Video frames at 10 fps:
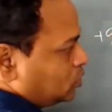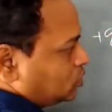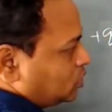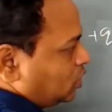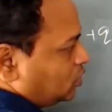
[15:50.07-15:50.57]

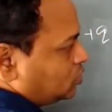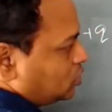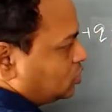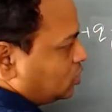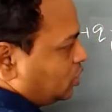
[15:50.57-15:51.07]
Say this
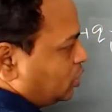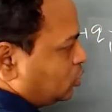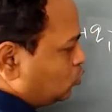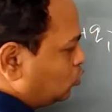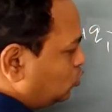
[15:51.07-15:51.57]
is
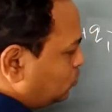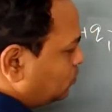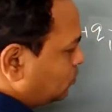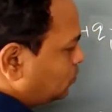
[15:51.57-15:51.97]
E2.